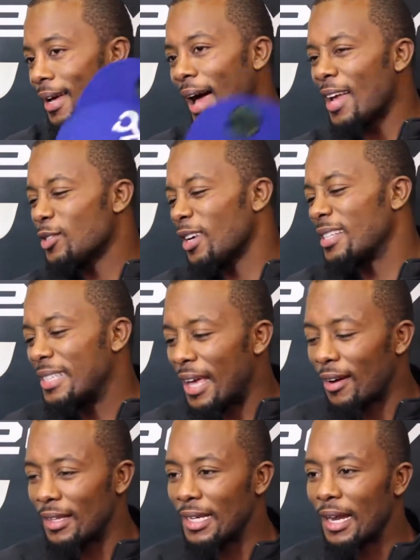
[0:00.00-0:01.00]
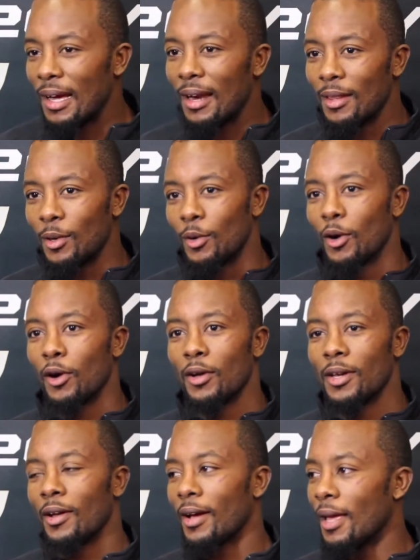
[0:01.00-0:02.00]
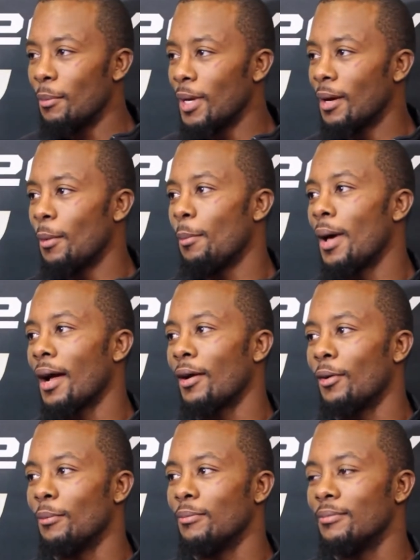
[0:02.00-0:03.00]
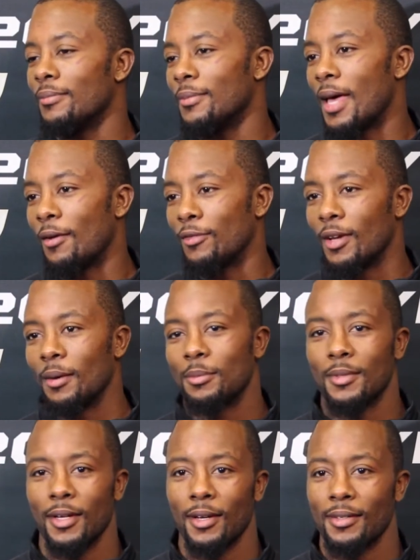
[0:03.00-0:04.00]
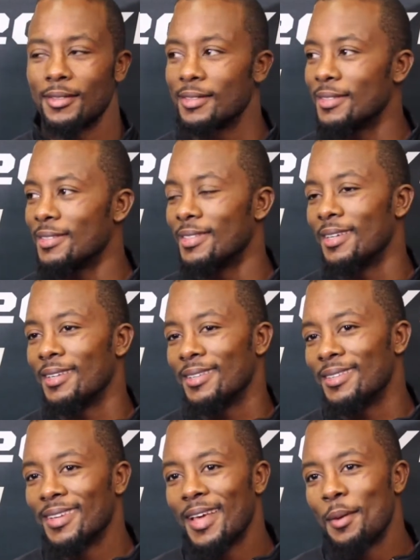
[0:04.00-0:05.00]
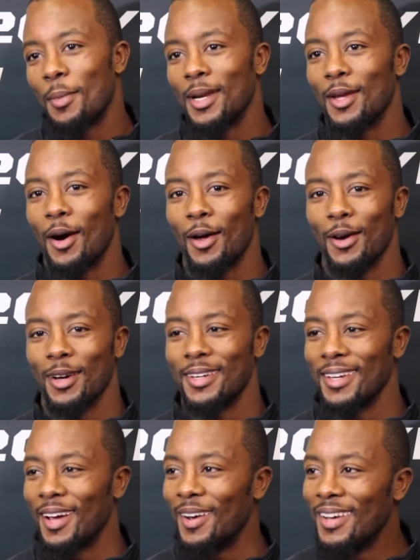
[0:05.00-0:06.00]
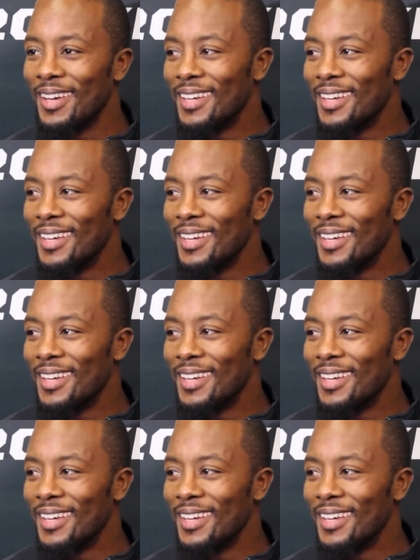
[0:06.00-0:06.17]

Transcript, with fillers: I try to stay out clean. I got a little girl, you know, I can't be coming back all effed up to my daughter, you know.